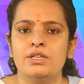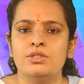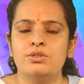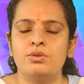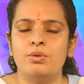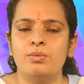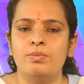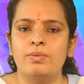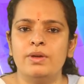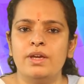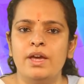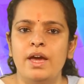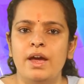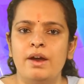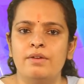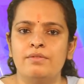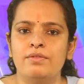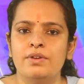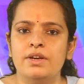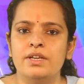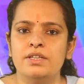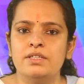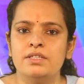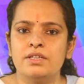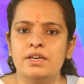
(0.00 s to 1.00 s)
So we
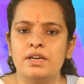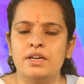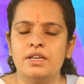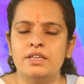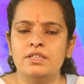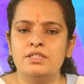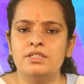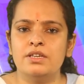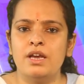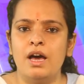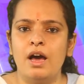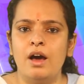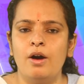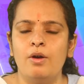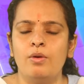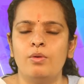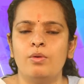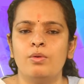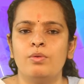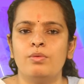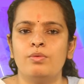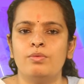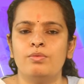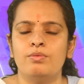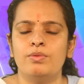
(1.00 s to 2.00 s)
have discussed
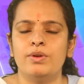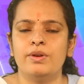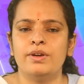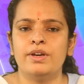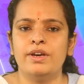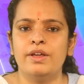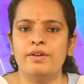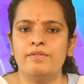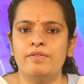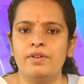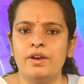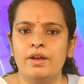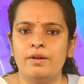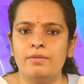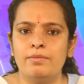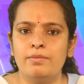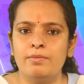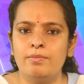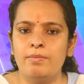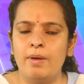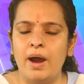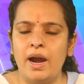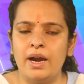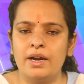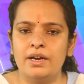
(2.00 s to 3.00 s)
how we
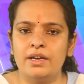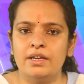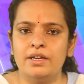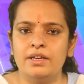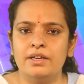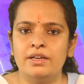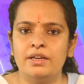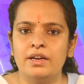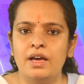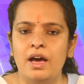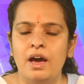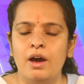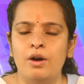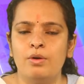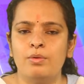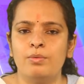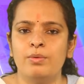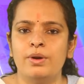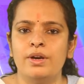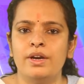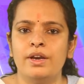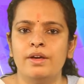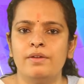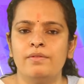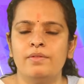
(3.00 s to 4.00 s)
develop pattern, how
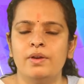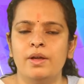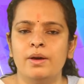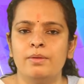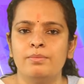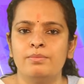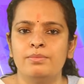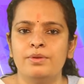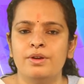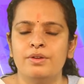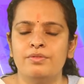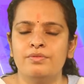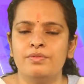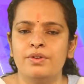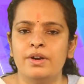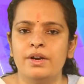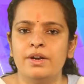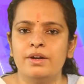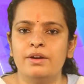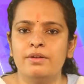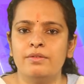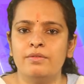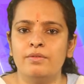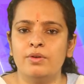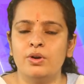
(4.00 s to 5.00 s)
we develop
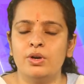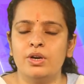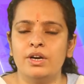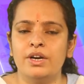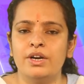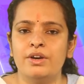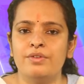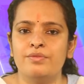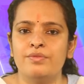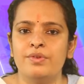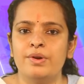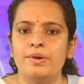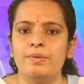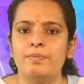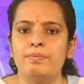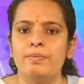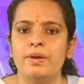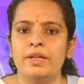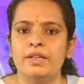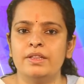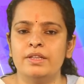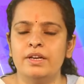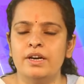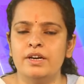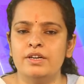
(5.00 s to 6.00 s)
what are different
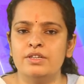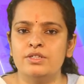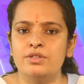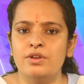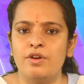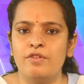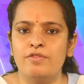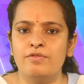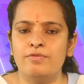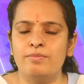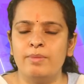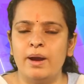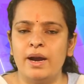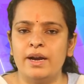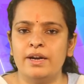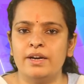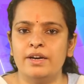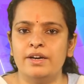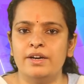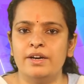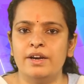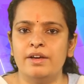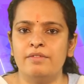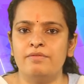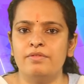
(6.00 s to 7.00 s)
methods of
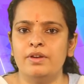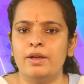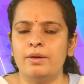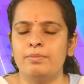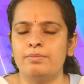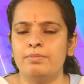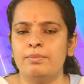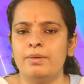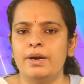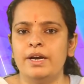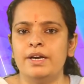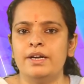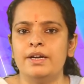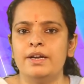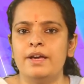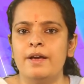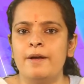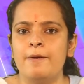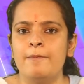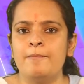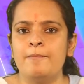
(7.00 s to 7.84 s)
pattern development,